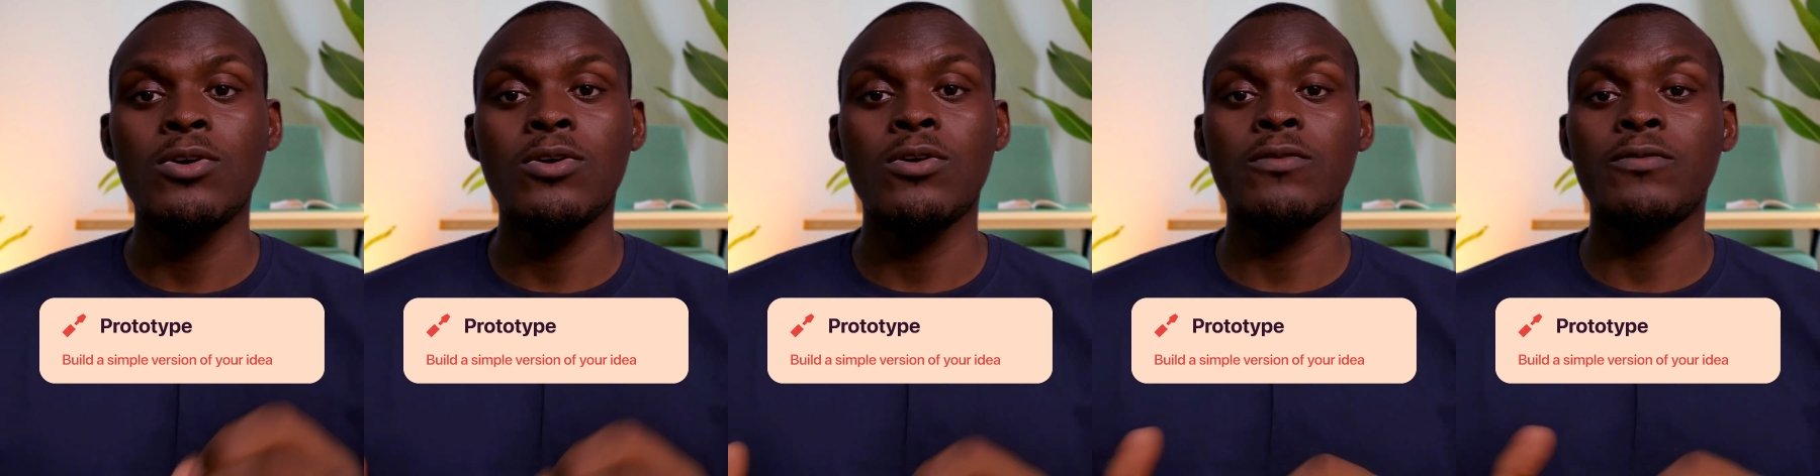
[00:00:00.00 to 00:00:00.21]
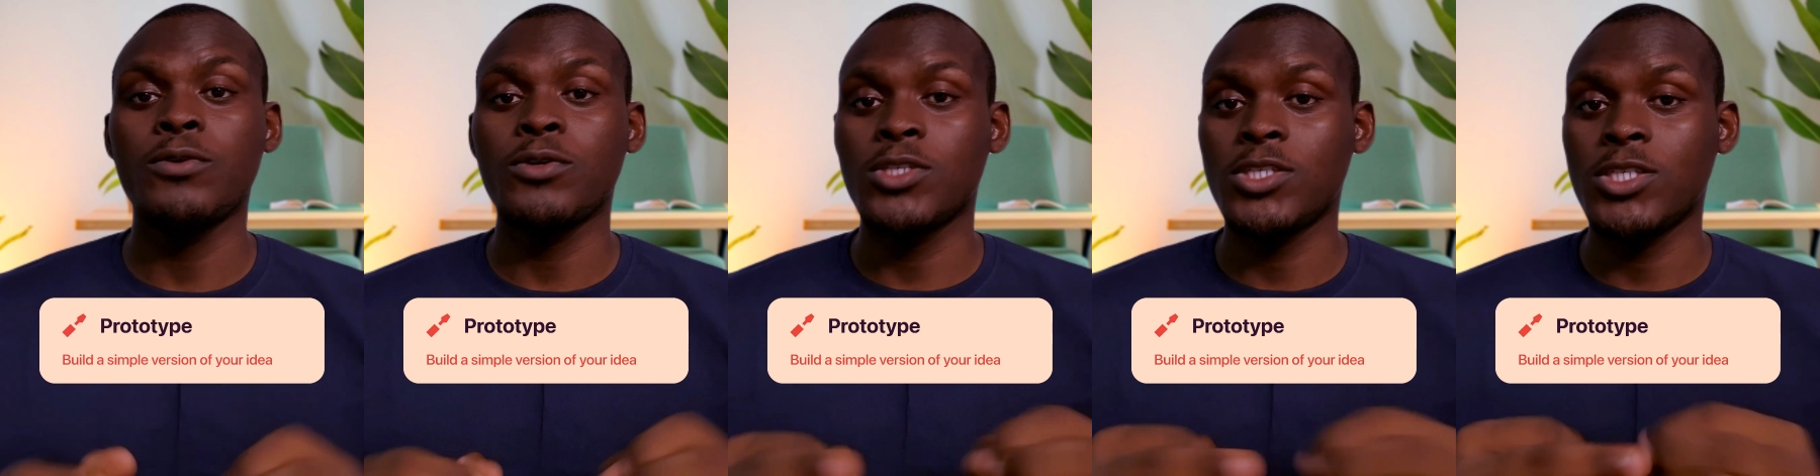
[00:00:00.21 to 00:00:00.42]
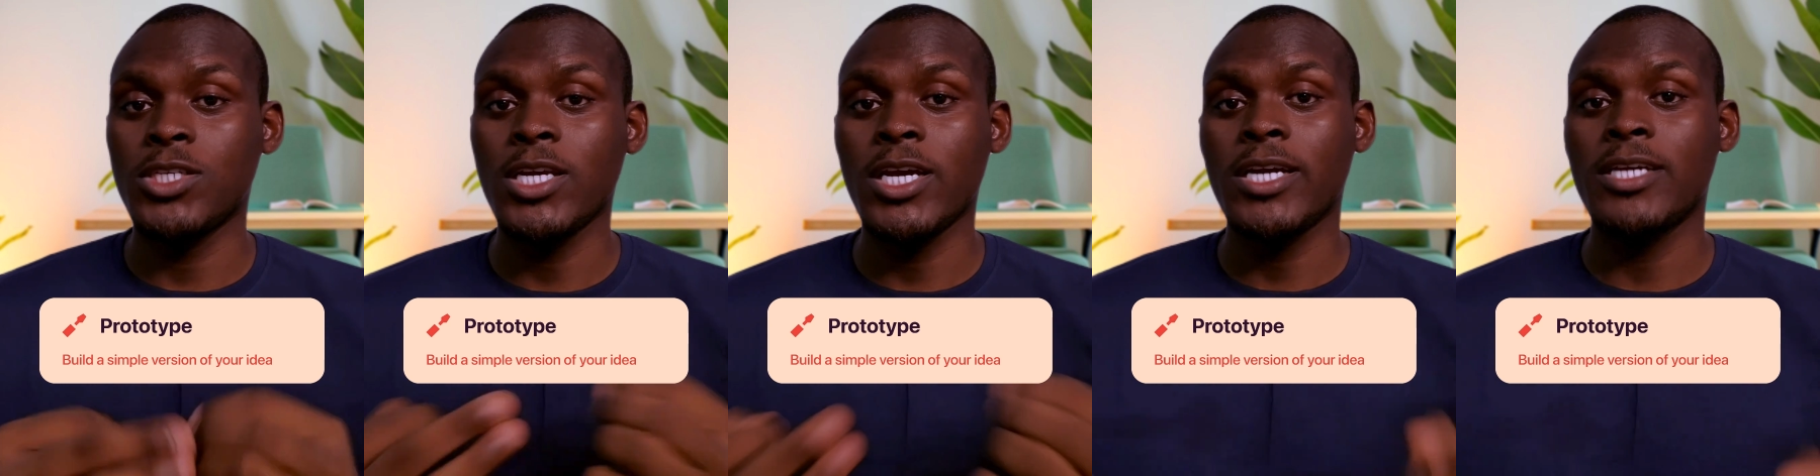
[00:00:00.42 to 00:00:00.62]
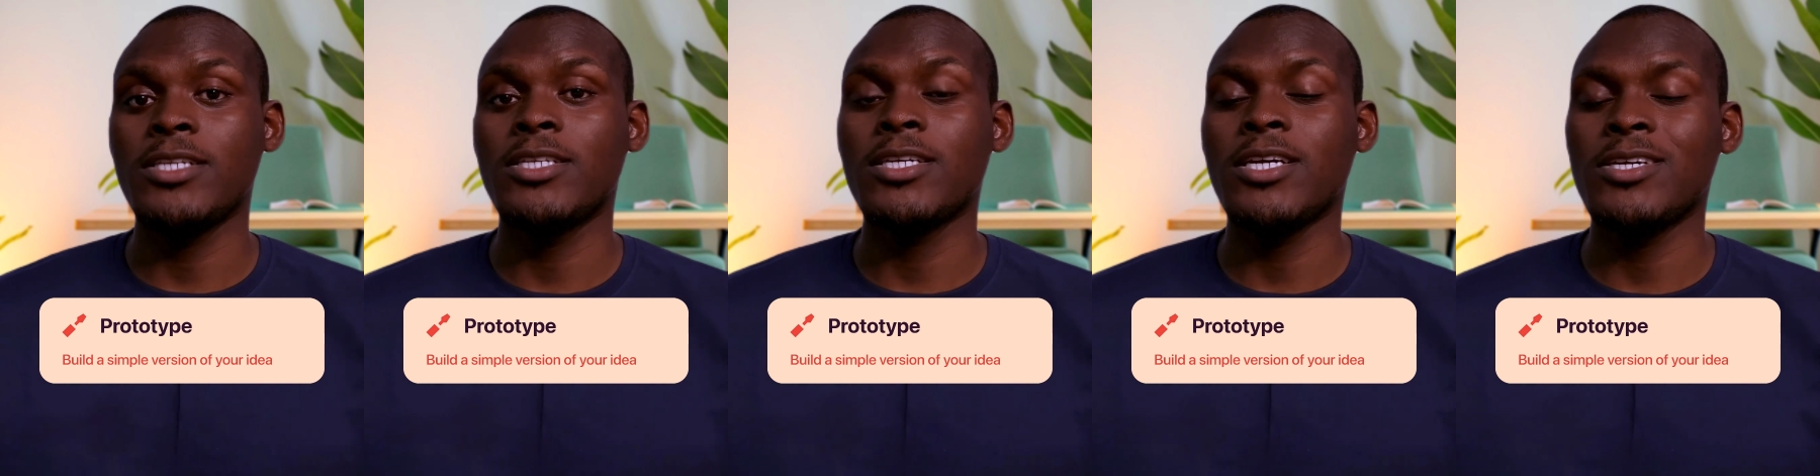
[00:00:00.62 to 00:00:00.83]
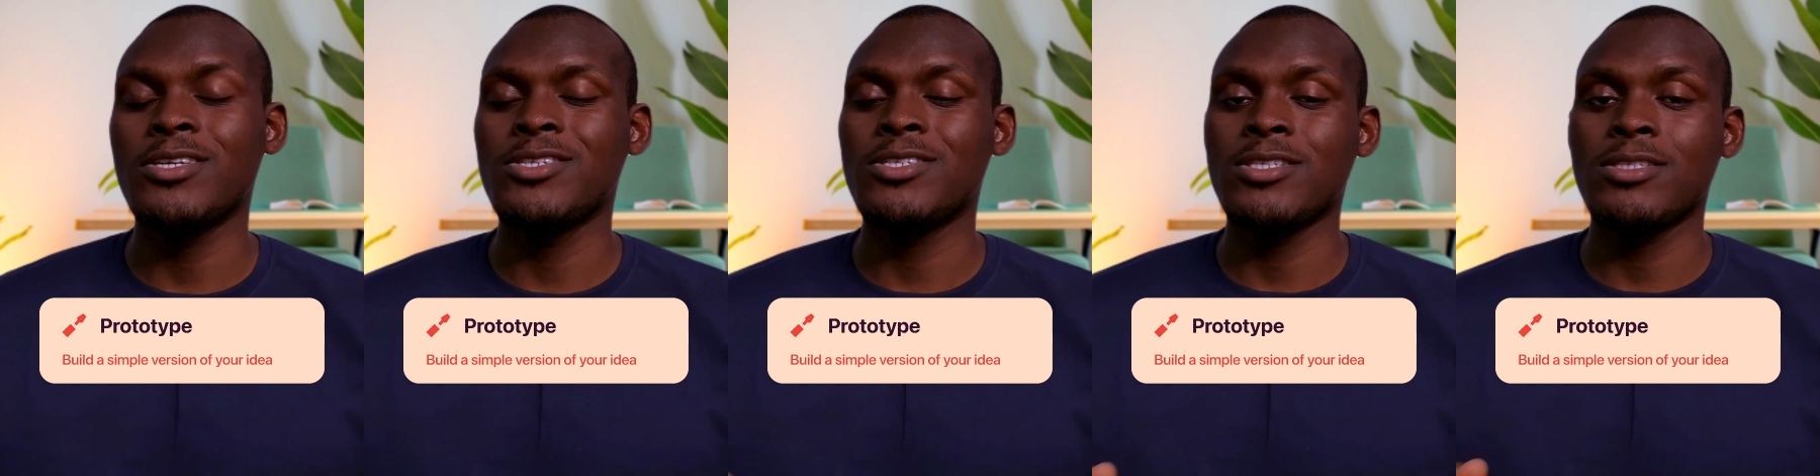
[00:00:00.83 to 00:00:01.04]
of your chair
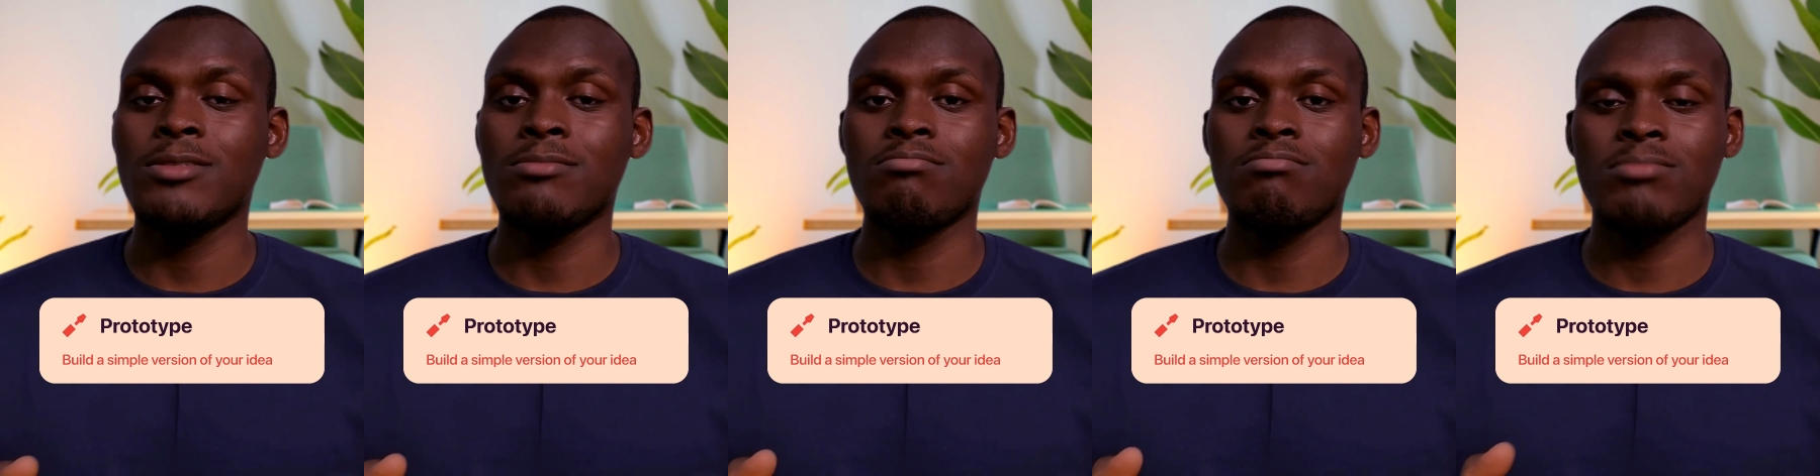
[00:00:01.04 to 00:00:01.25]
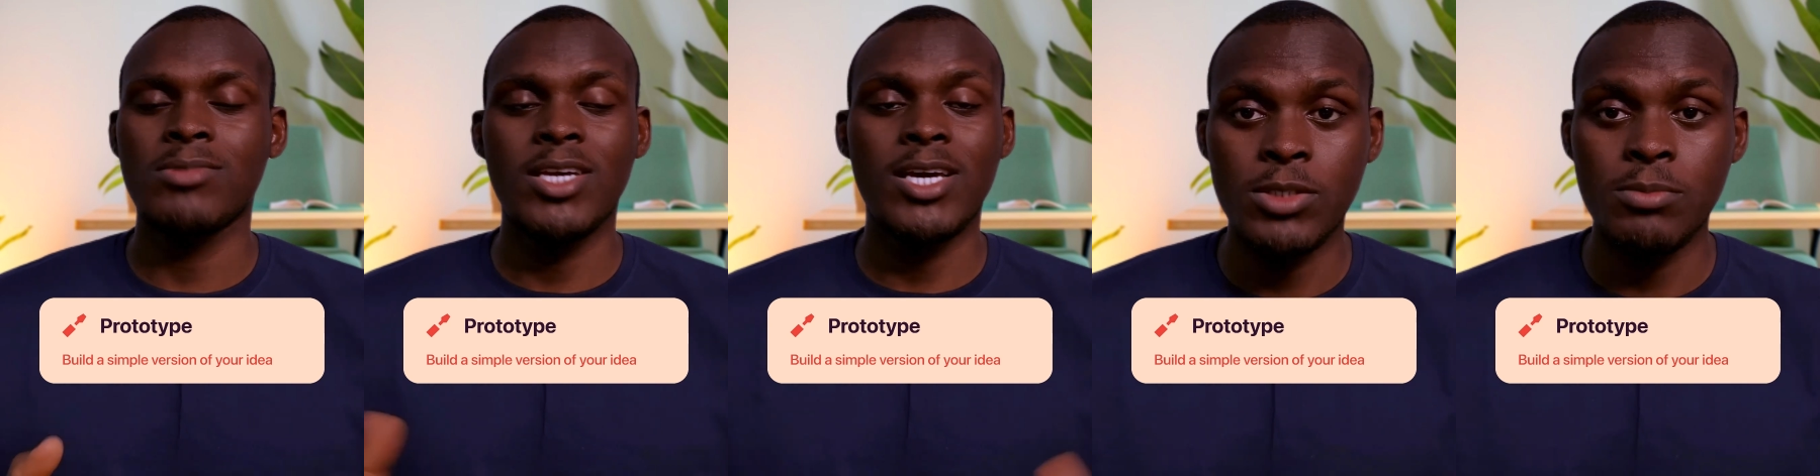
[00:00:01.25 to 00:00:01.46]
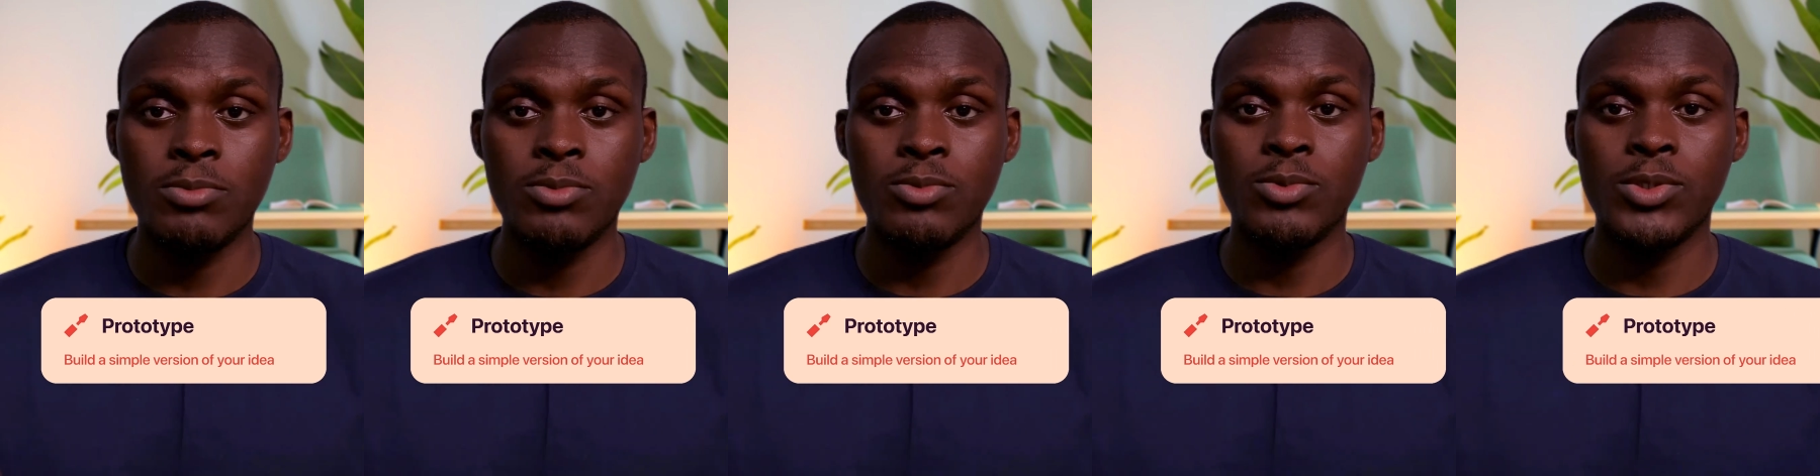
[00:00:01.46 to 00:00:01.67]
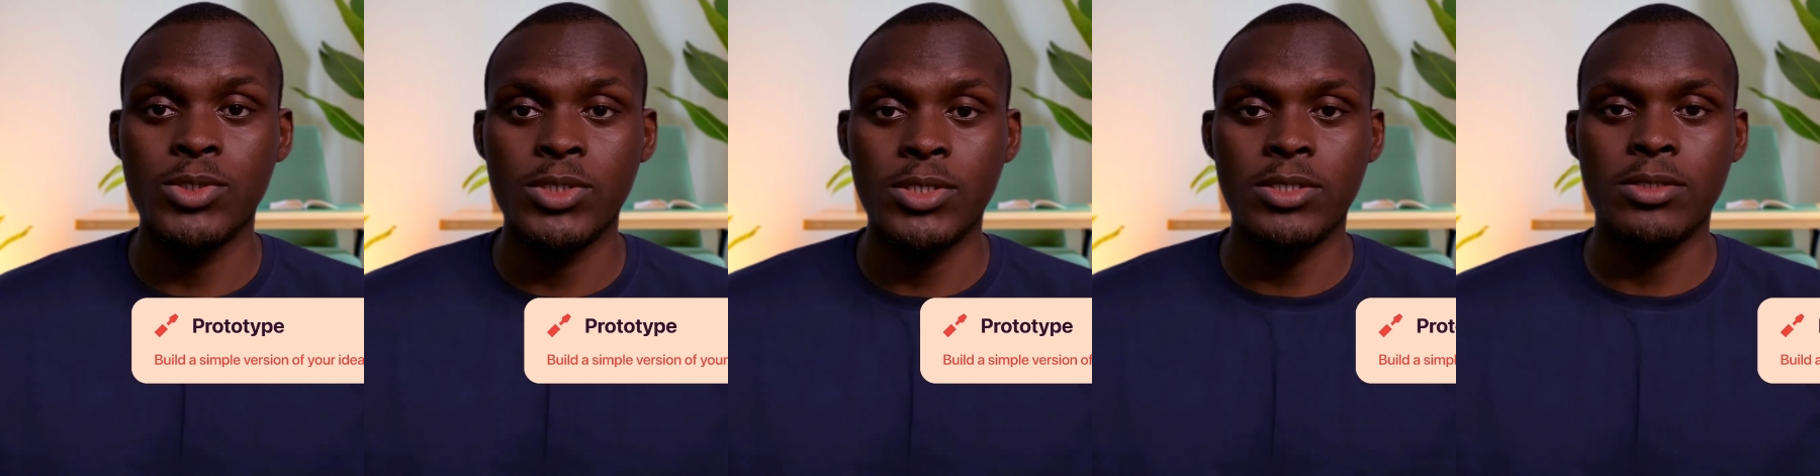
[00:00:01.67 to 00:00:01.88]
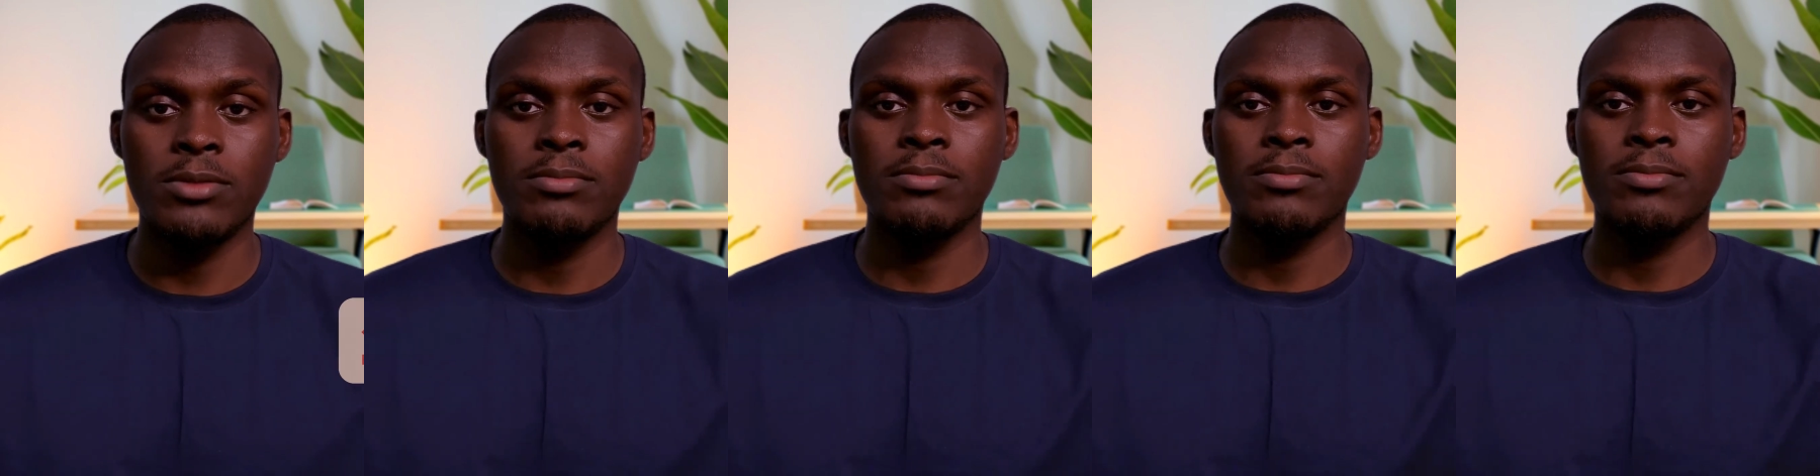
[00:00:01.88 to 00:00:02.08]
idea using cheap
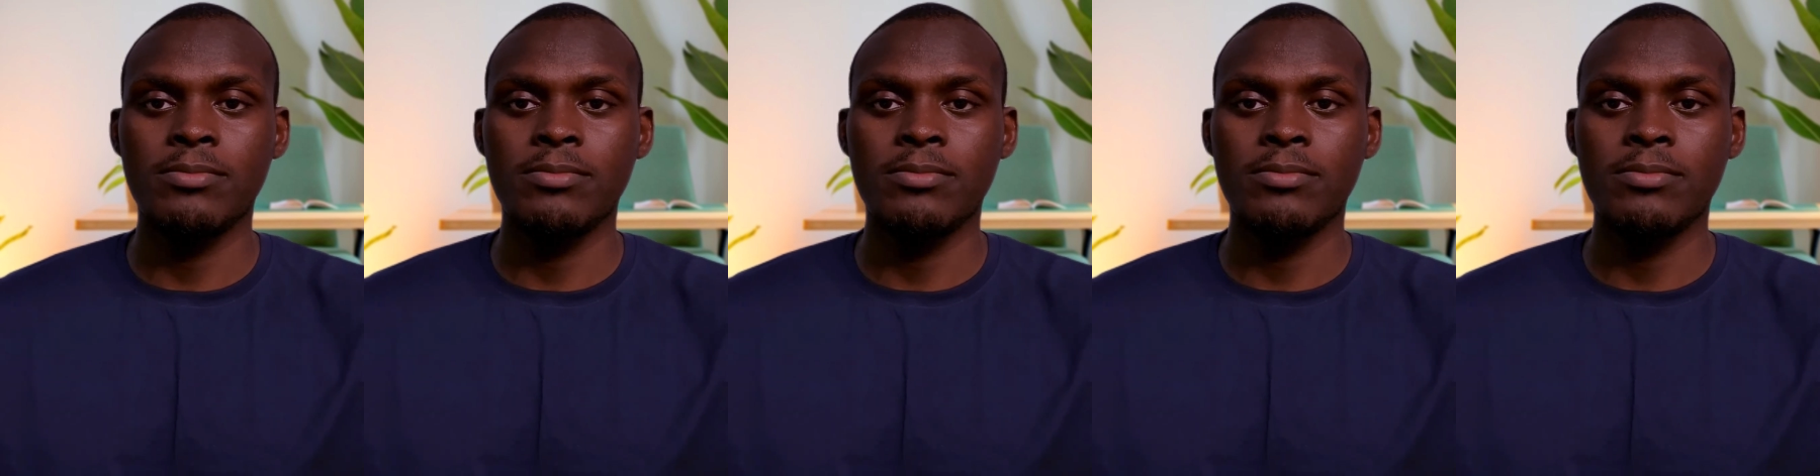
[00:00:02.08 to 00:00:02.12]
wood.